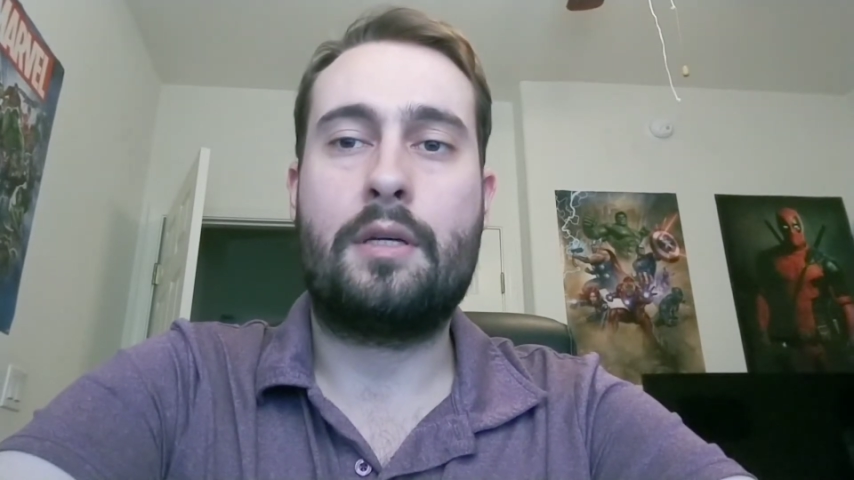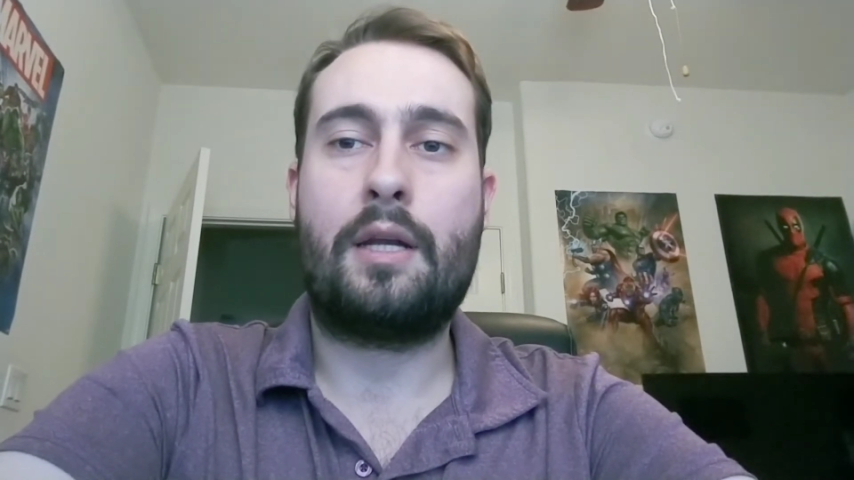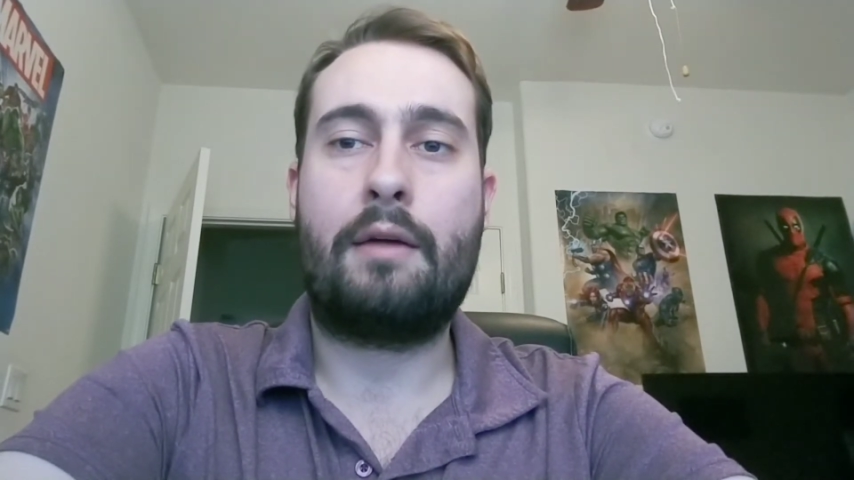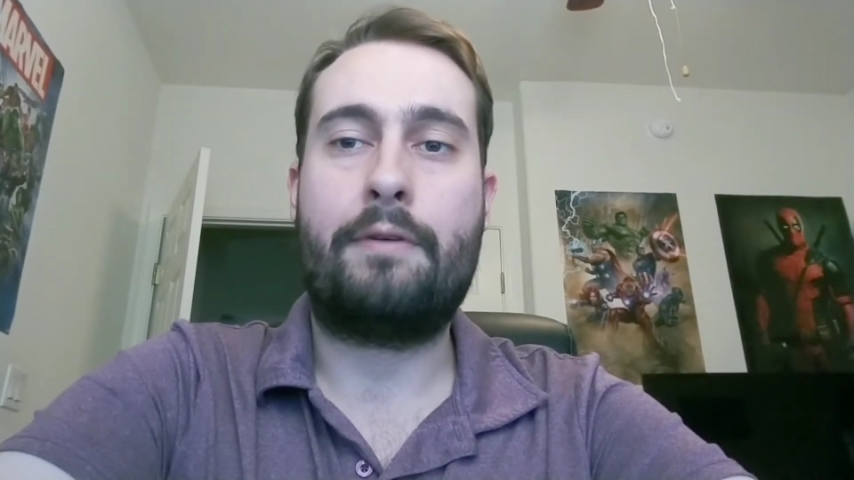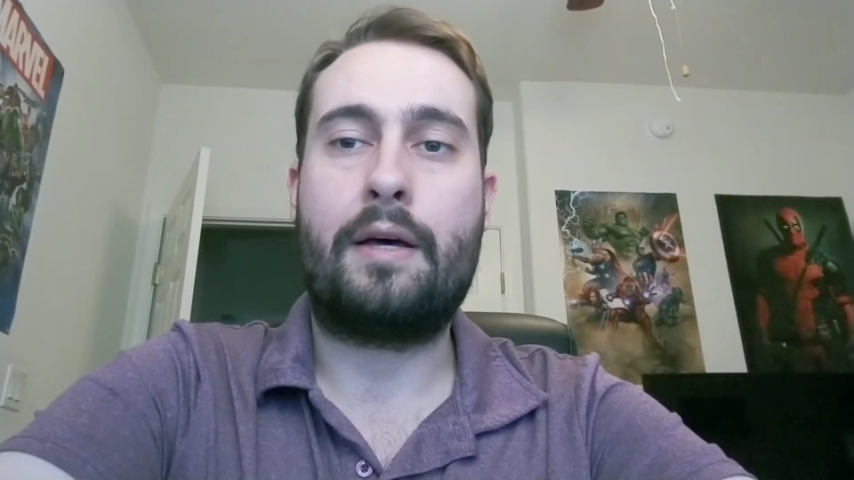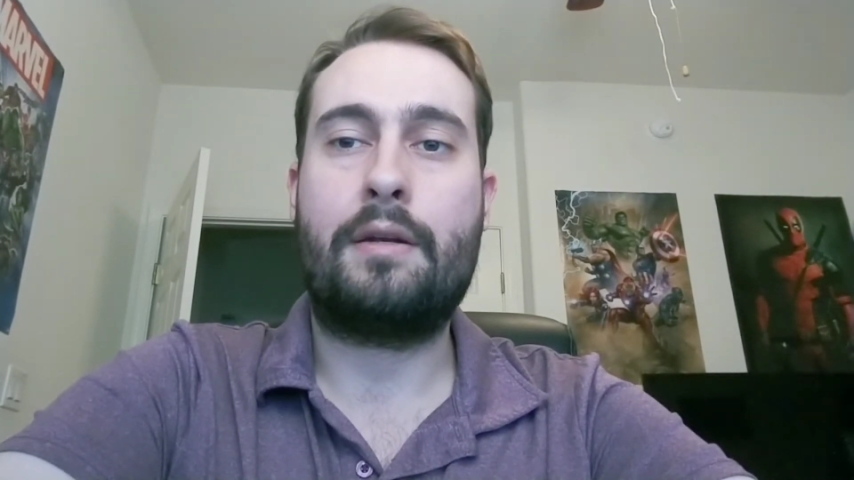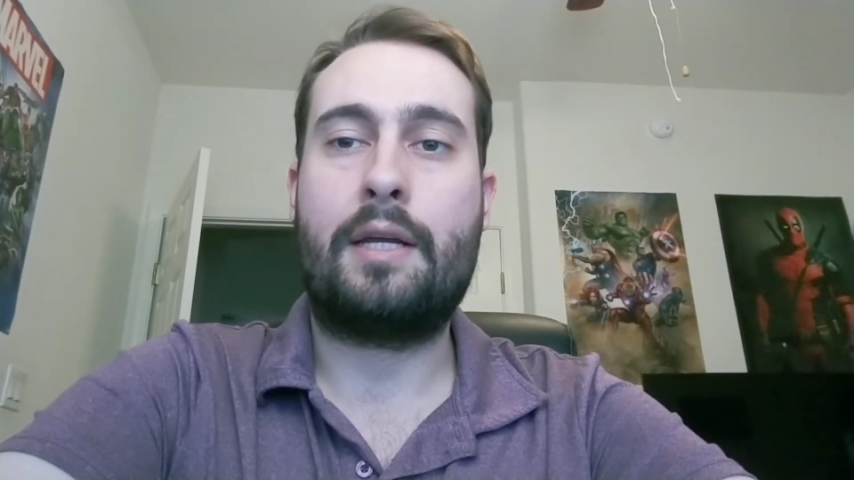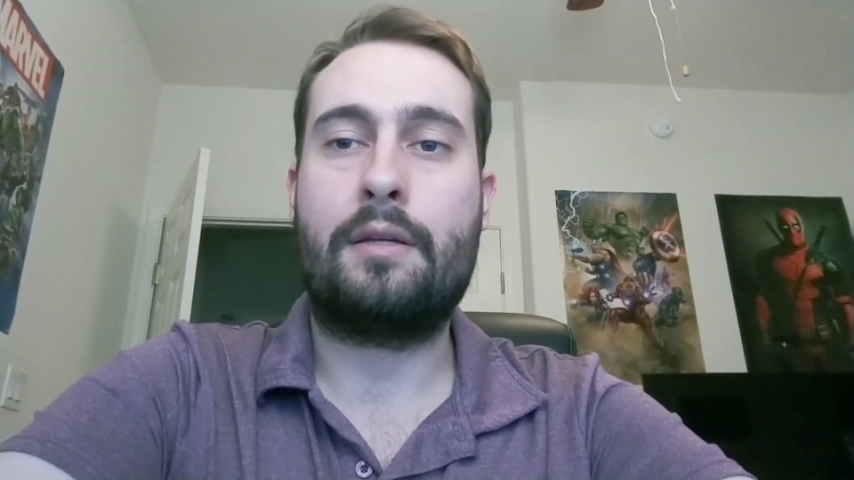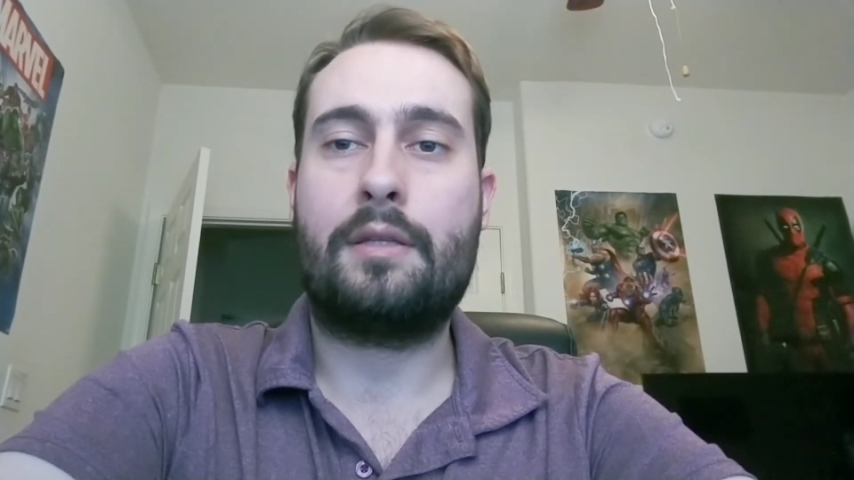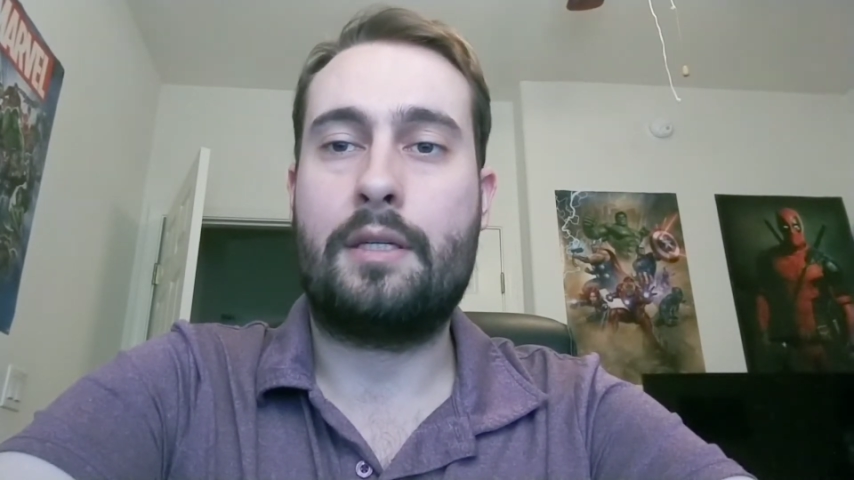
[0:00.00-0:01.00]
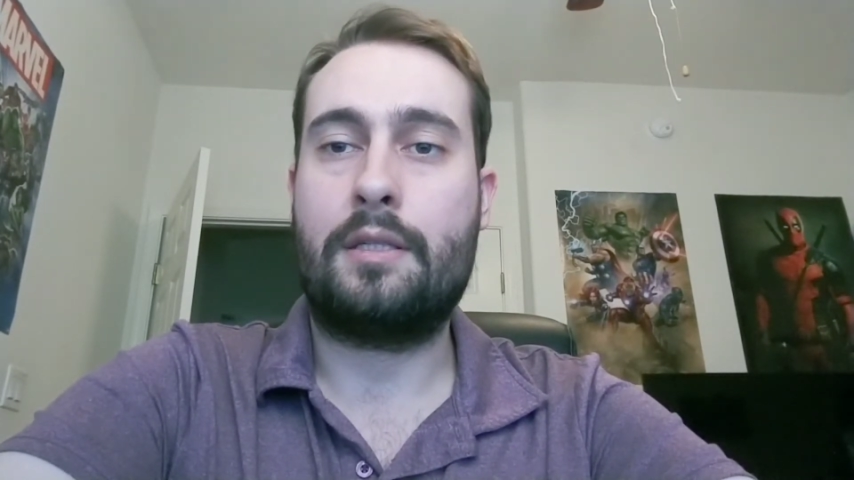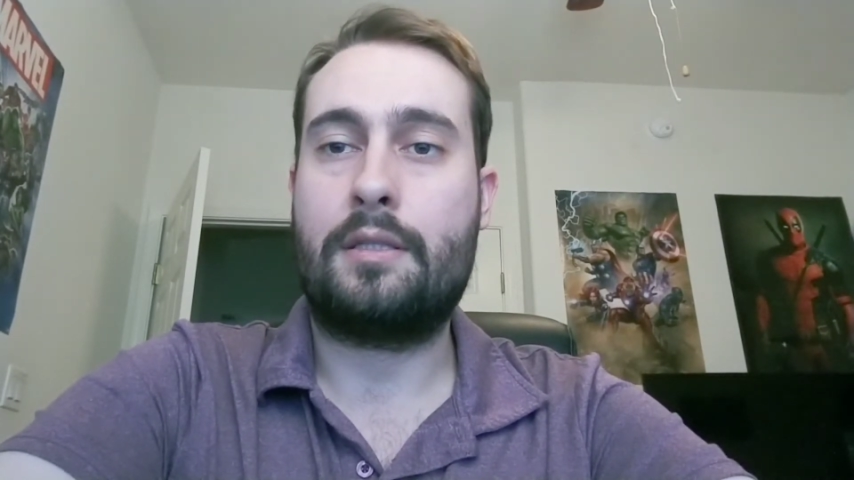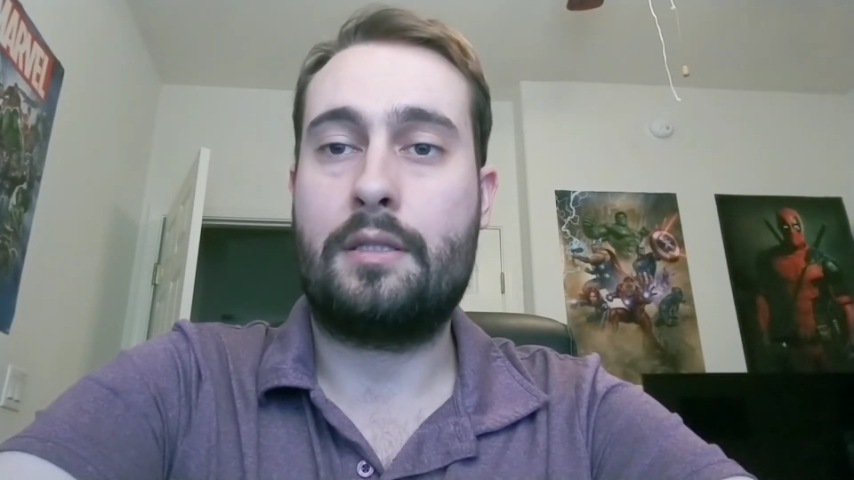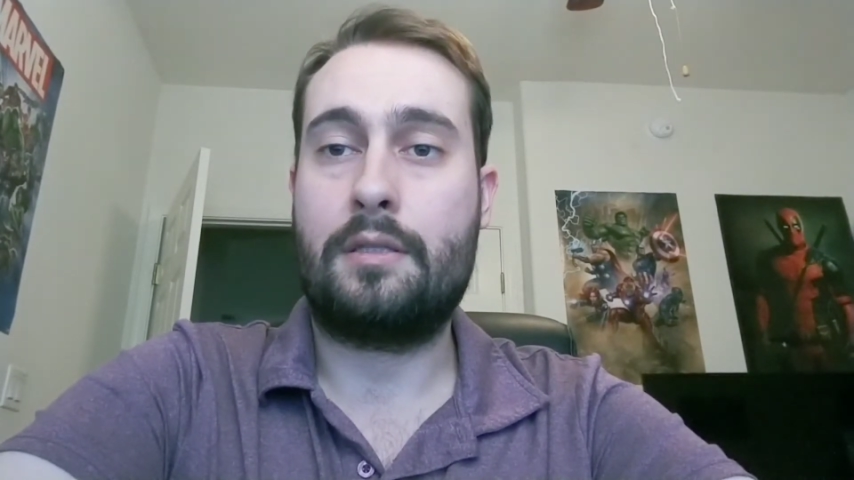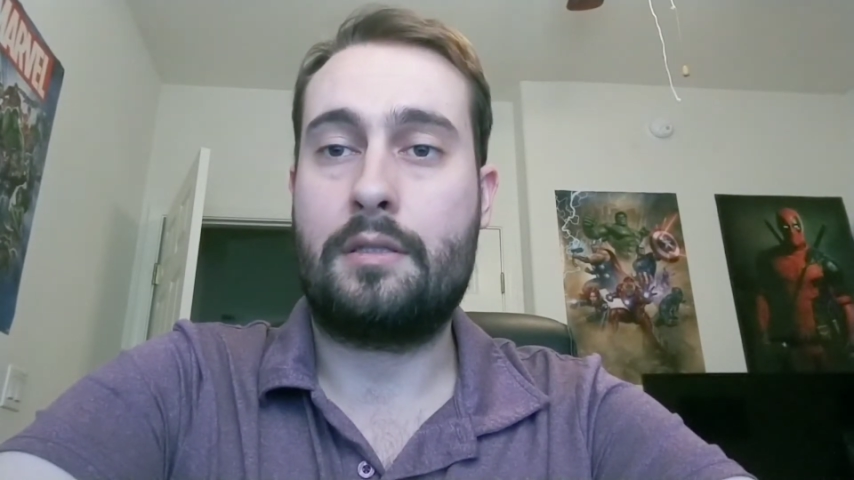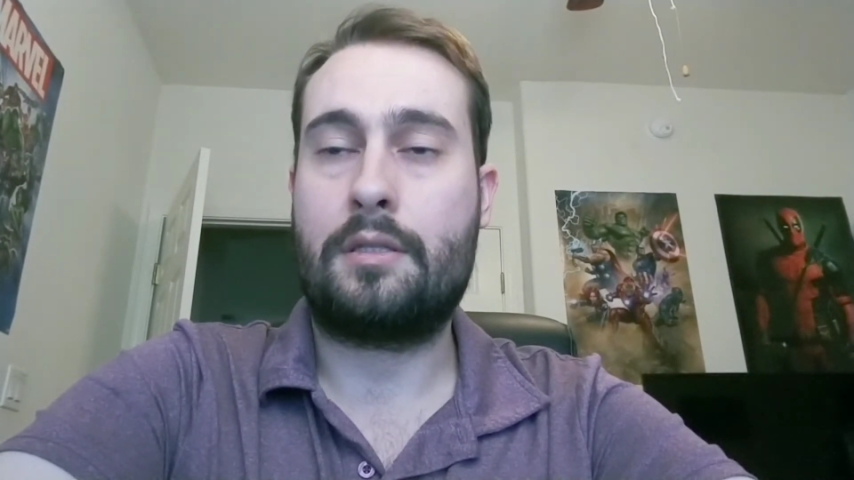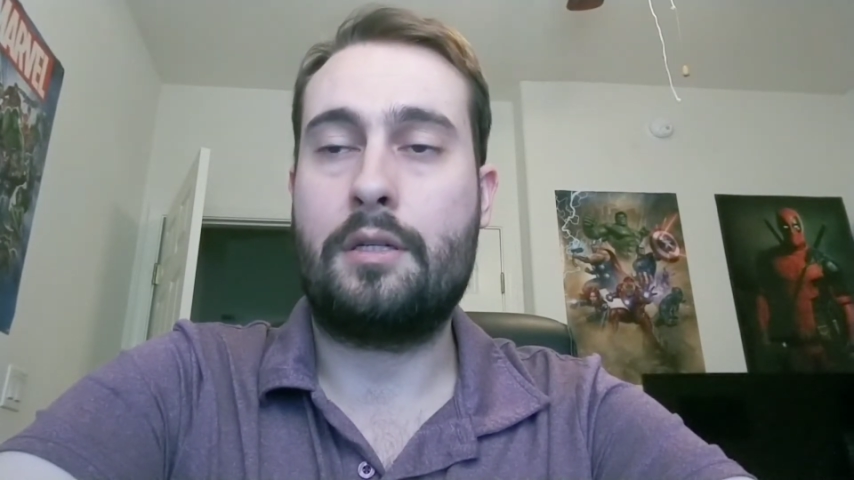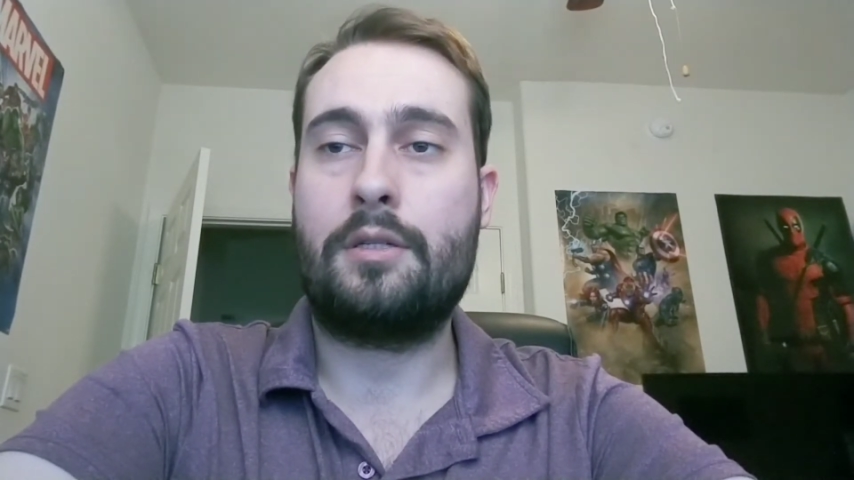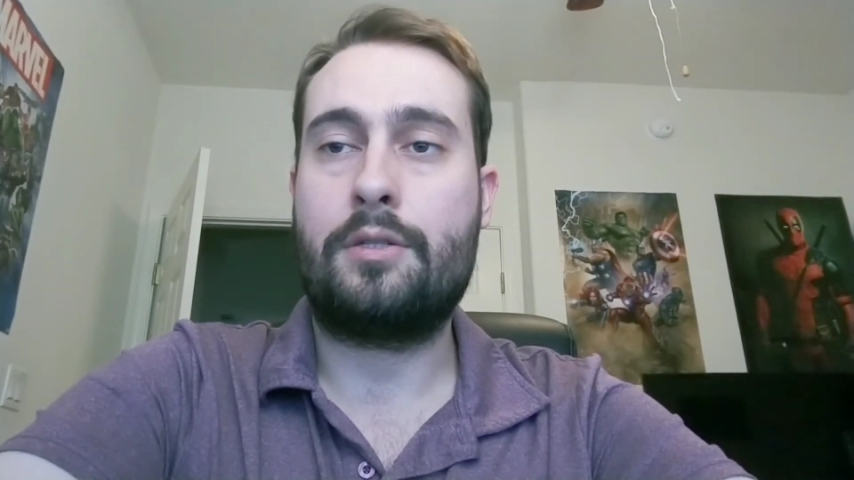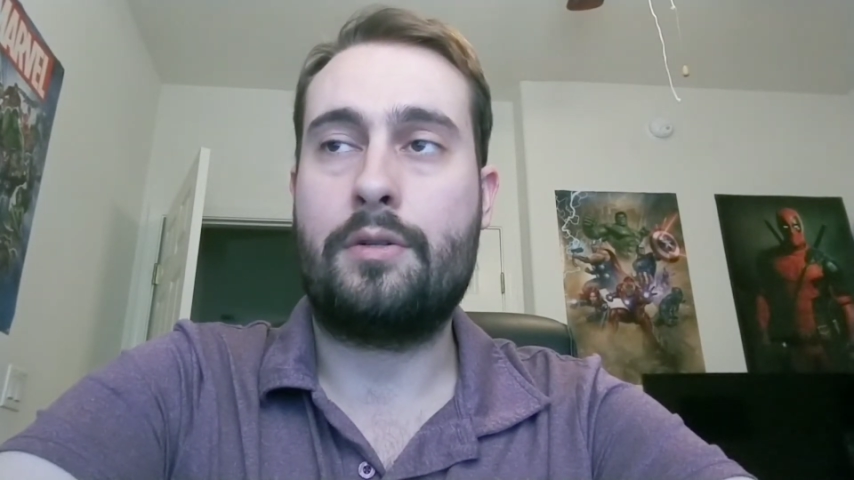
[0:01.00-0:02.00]
and I found out that the
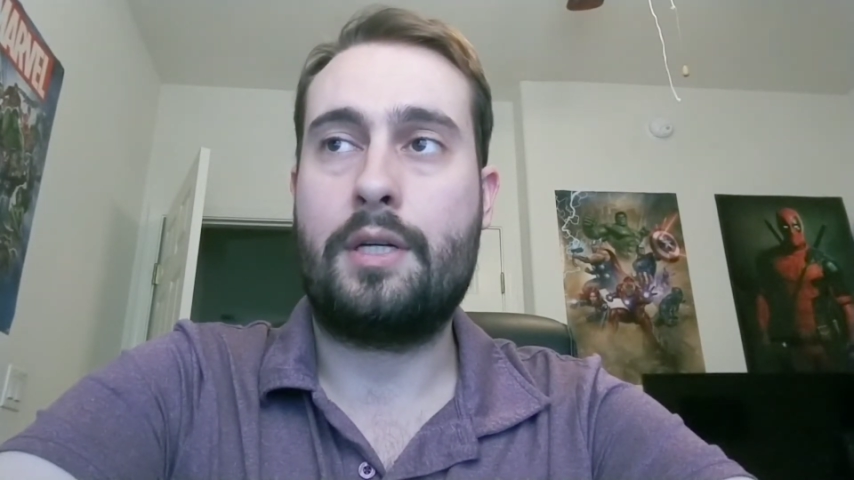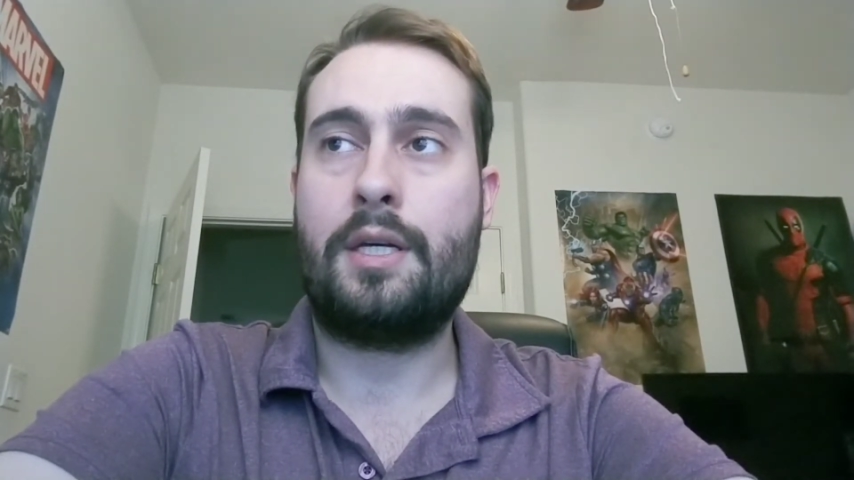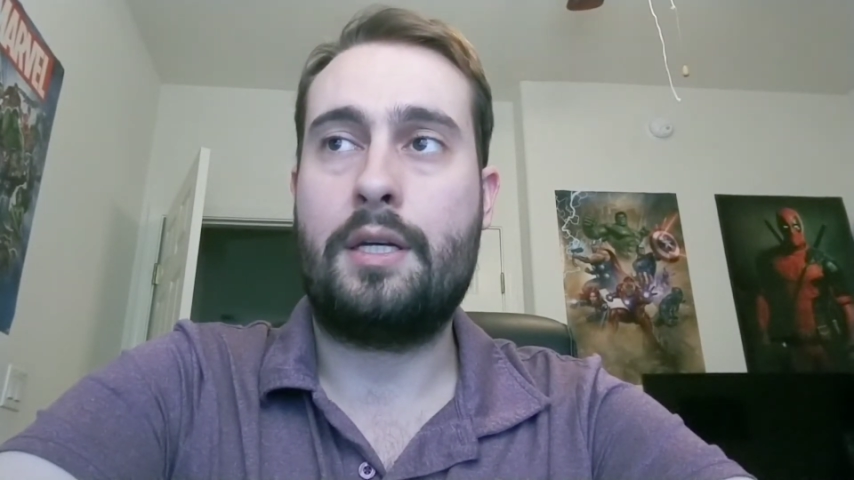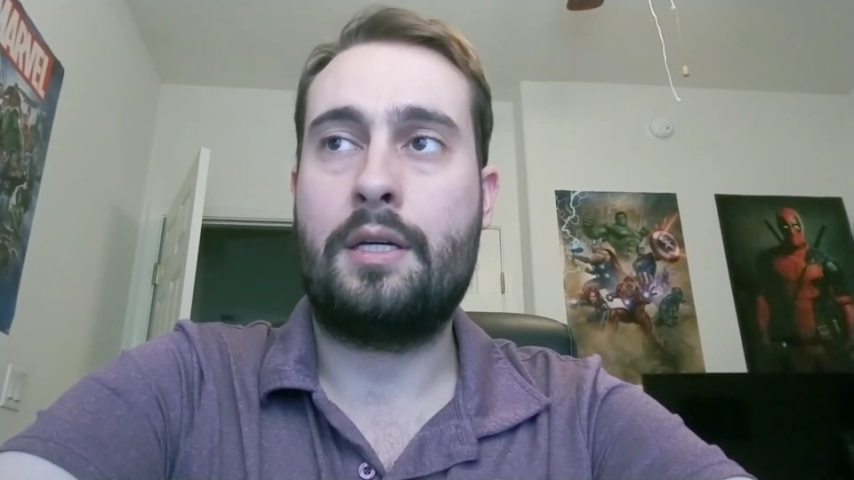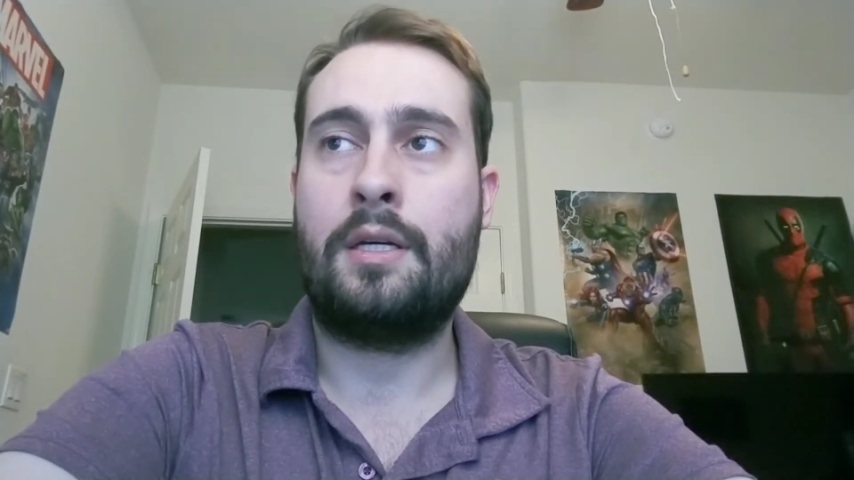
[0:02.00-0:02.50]
surgery